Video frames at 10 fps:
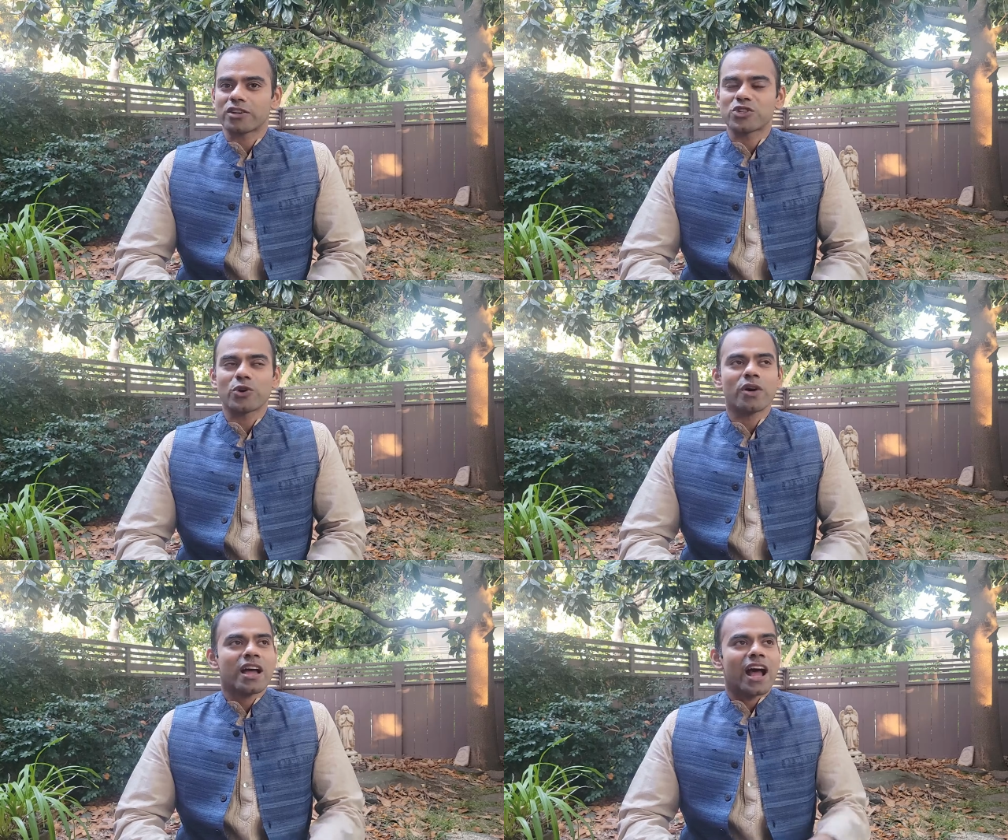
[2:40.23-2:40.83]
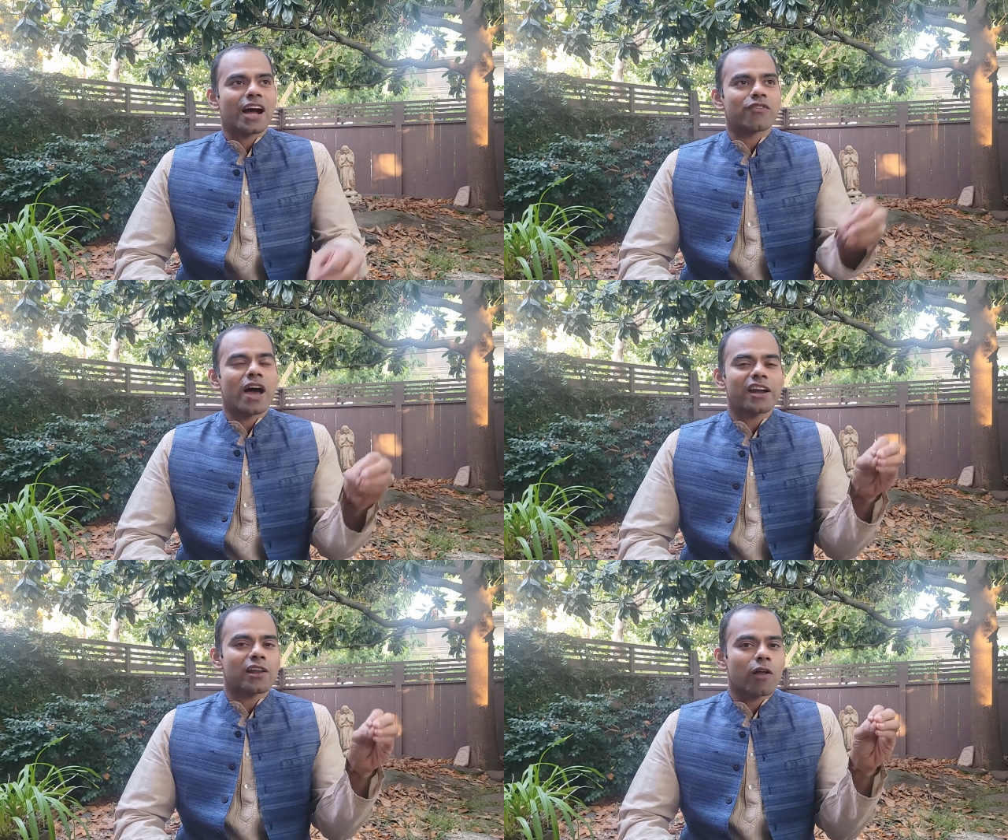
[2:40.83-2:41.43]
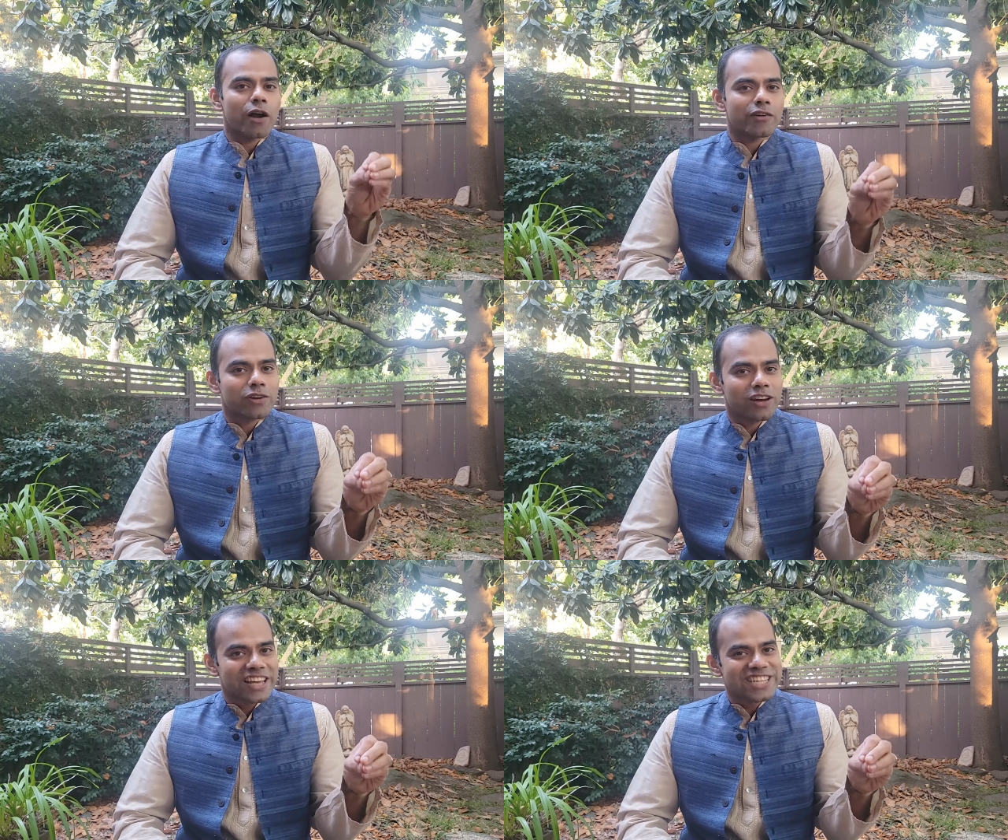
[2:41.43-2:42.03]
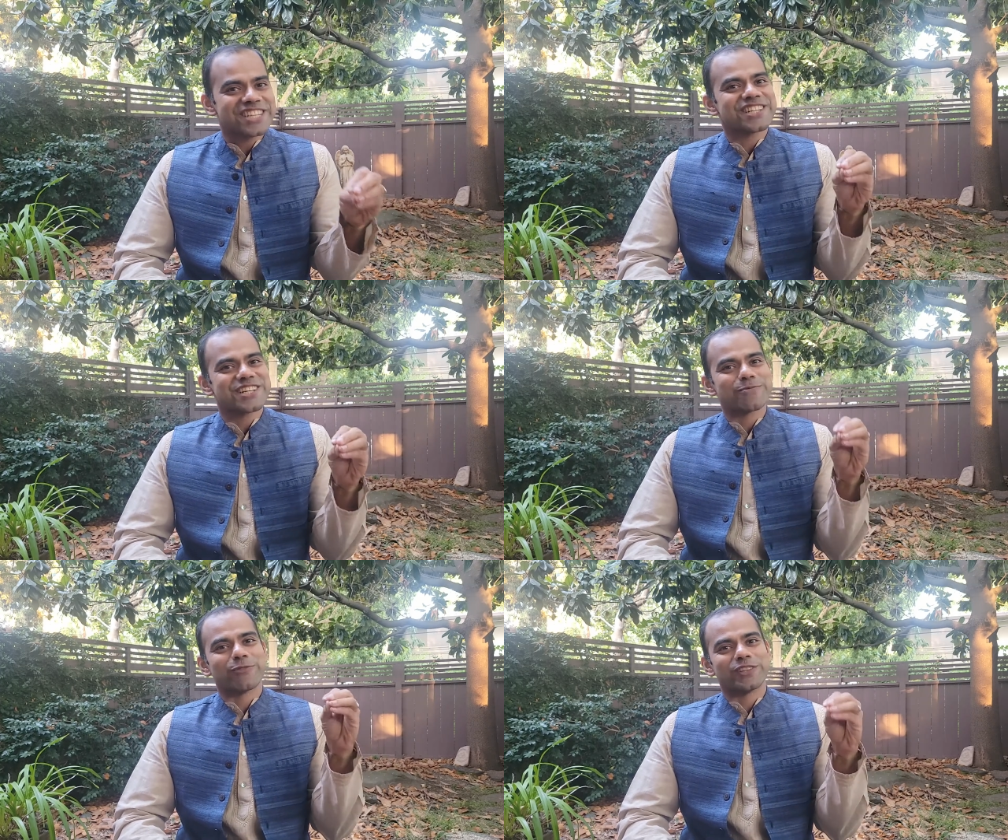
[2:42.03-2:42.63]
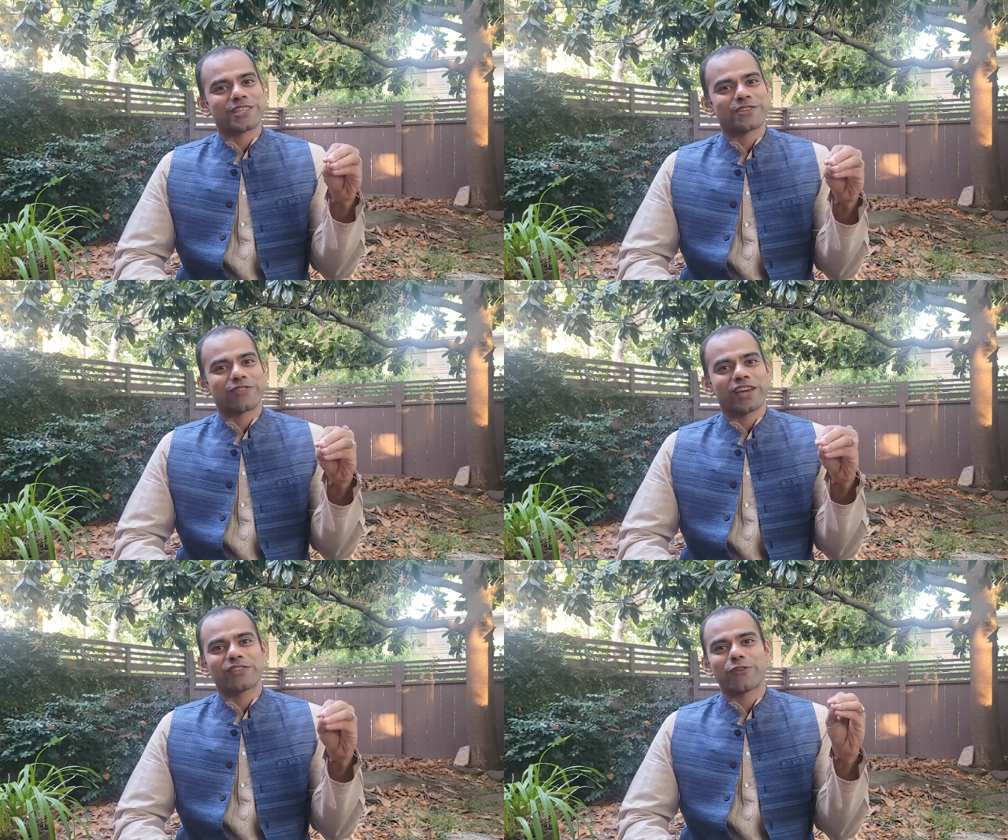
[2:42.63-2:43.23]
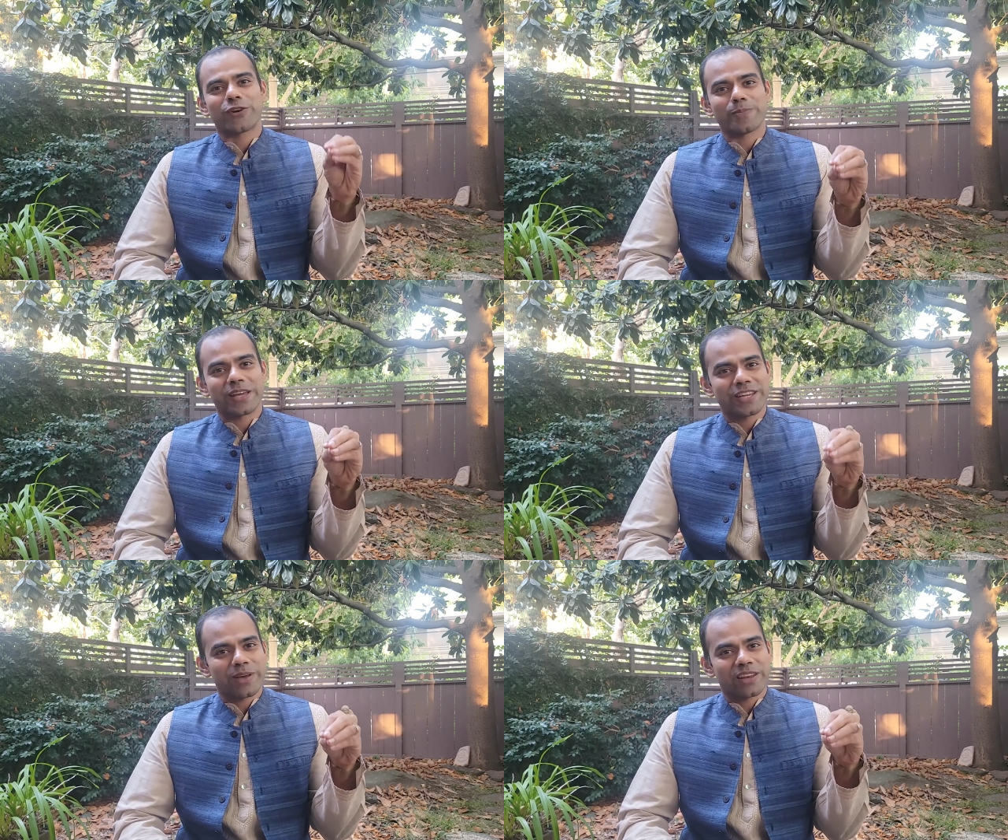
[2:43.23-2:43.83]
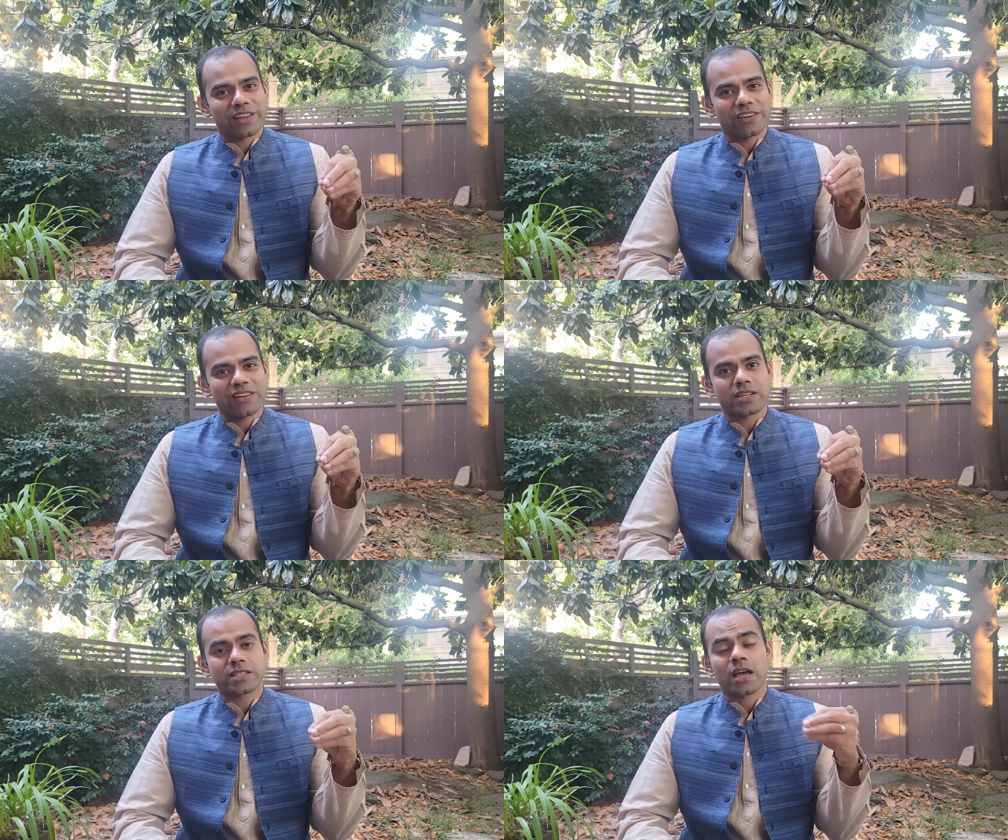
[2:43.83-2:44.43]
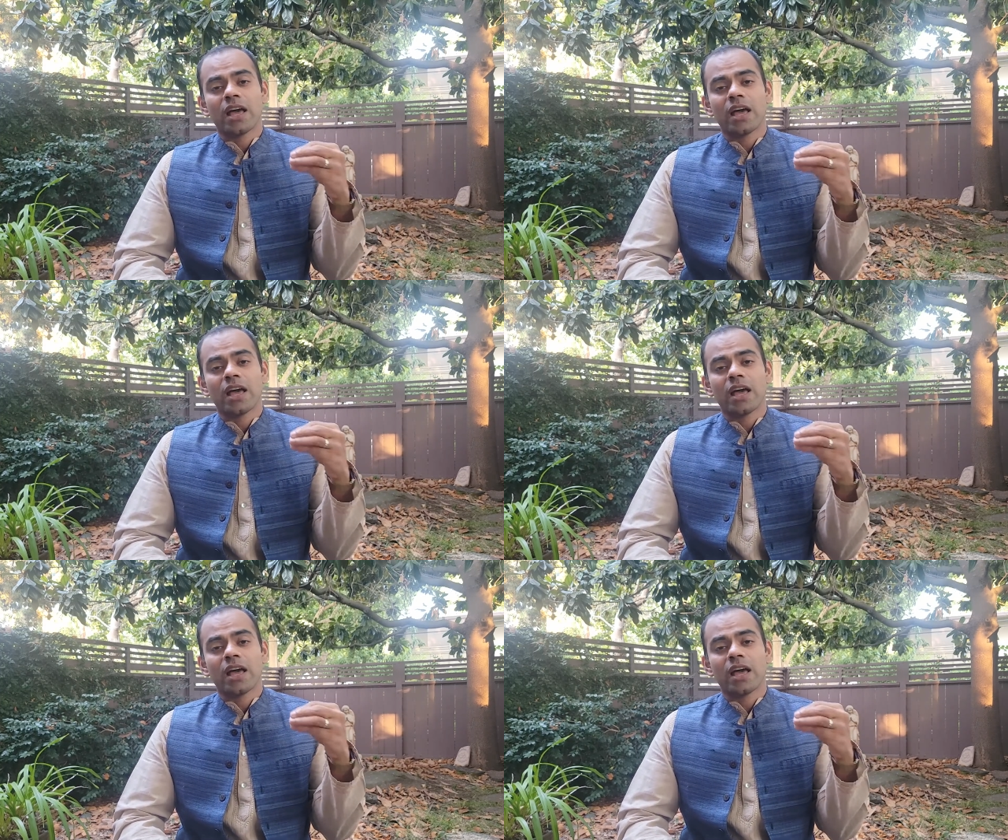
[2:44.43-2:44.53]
So I've had a lot of relationship with this faith for many, many years.